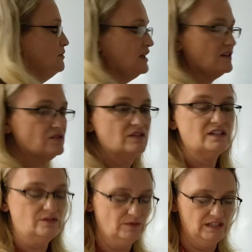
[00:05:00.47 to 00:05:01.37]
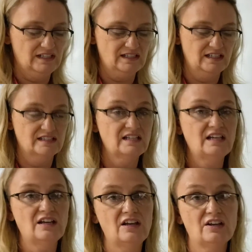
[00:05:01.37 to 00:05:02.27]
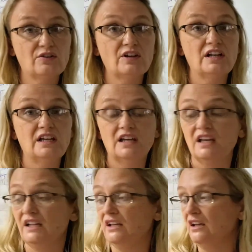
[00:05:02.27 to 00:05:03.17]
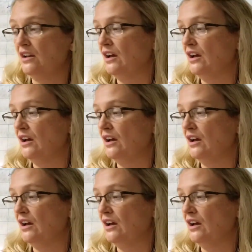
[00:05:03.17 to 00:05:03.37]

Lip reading: because on this one it says enter it in